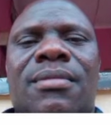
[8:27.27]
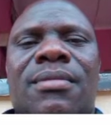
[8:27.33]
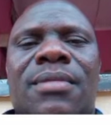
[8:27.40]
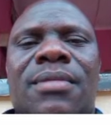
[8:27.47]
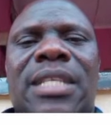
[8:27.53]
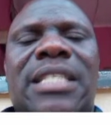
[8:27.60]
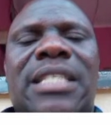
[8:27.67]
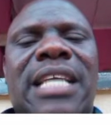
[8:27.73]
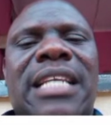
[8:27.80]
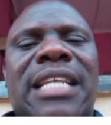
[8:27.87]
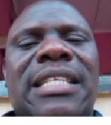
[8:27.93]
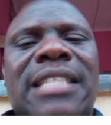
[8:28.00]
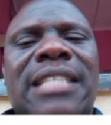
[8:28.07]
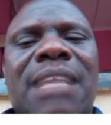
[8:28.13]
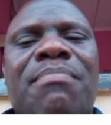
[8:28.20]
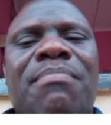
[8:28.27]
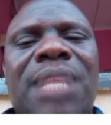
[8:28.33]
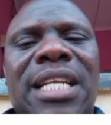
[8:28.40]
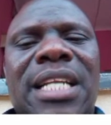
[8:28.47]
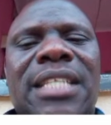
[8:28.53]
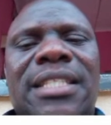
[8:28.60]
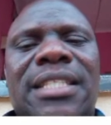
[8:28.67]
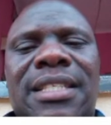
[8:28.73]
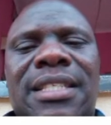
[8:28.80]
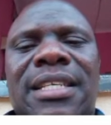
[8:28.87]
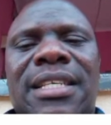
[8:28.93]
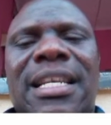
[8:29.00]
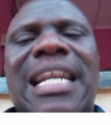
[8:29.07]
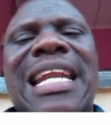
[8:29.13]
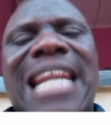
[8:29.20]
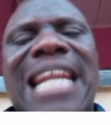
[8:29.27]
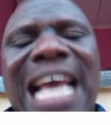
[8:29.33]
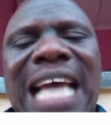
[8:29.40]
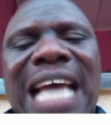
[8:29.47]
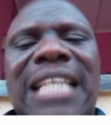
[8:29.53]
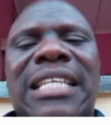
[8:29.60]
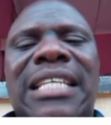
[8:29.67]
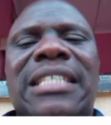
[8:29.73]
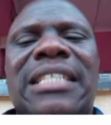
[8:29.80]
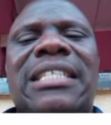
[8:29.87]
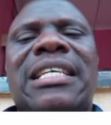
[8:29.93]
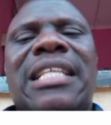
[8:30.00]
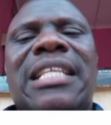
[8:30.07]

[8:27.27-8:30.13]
It's a disability. Learning,